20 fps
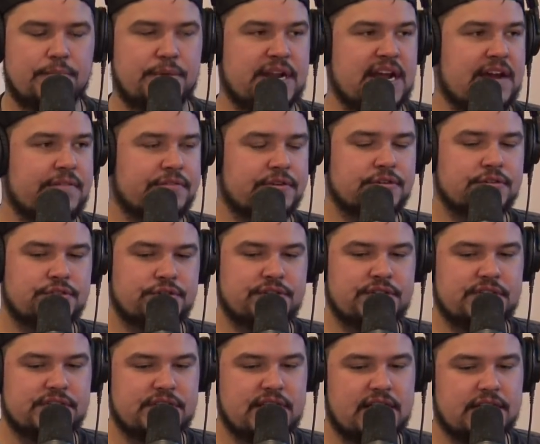But after
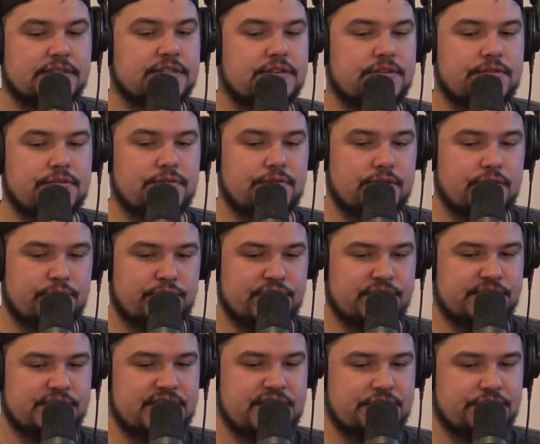Julius got to the
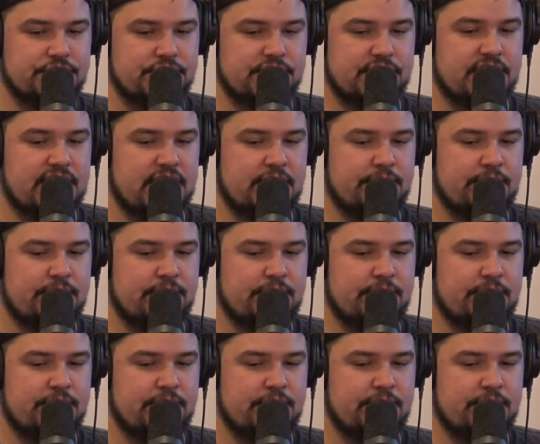police station in